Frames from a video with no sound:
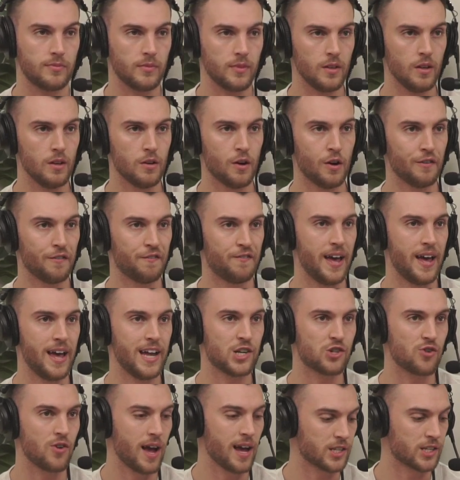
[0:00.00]
On
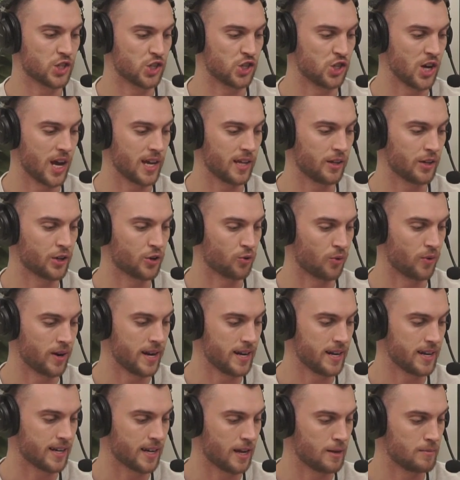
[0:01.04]
Fantrax, Jalen
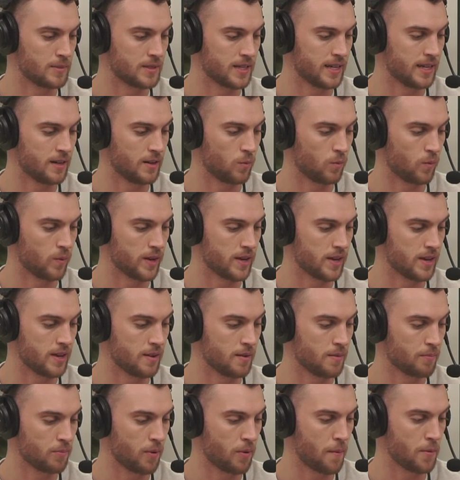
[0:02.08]
Green comes in.
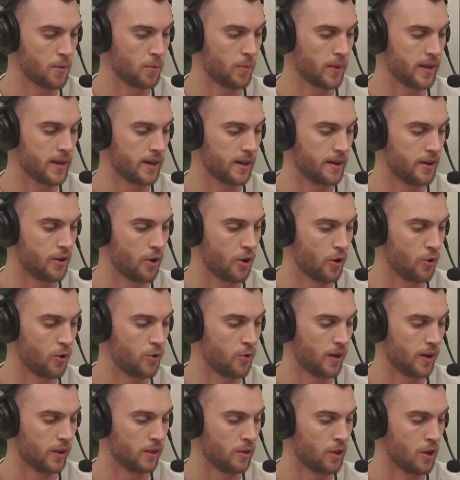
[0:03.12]
We probably know
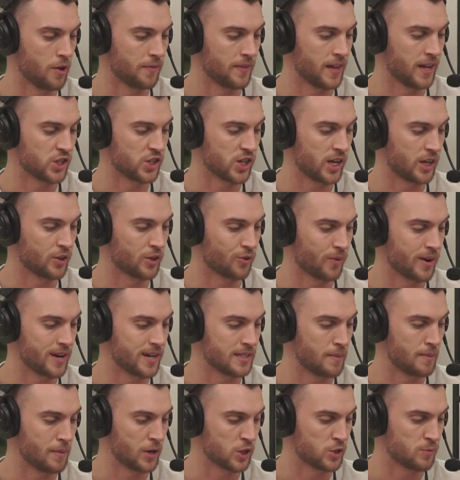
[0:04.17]
a lot that Jalen Green
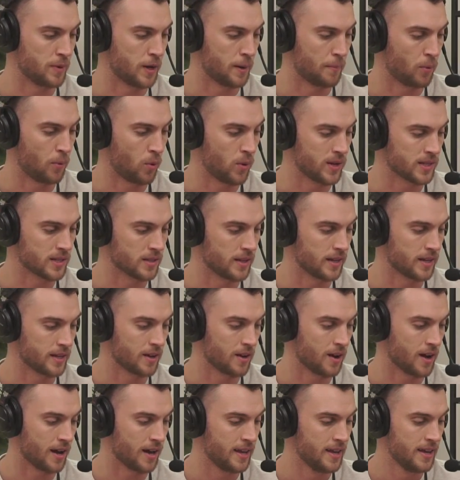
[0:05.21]
is a much better points league
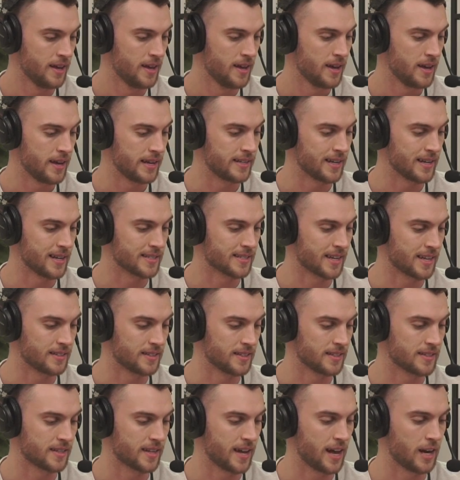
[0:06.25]
guy. He does get
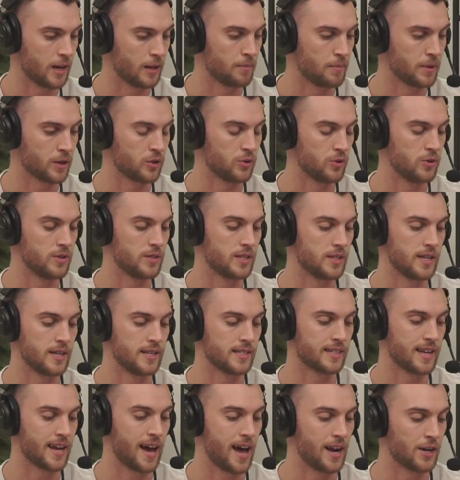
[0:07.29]
discounted because his
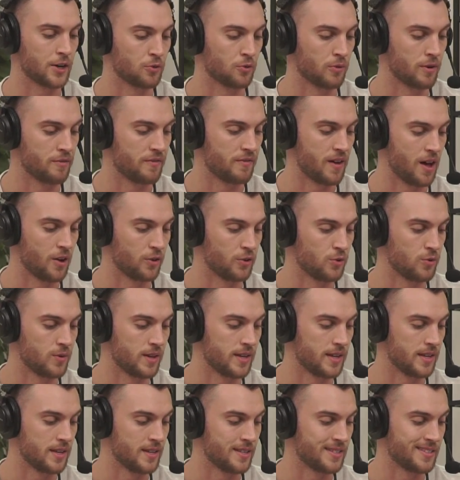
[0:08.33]
category value
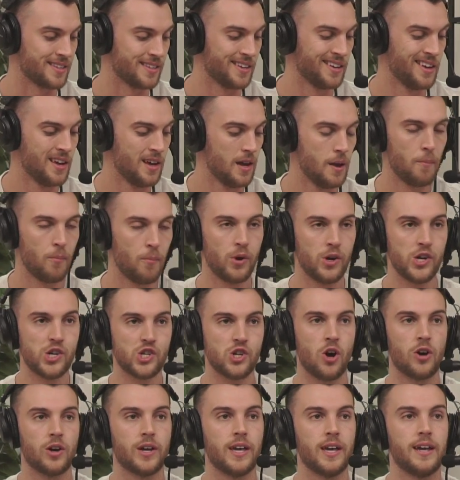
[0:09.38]
is pretty
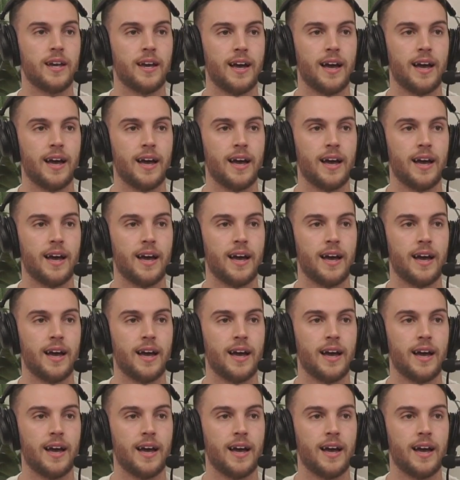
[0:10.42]
shocking.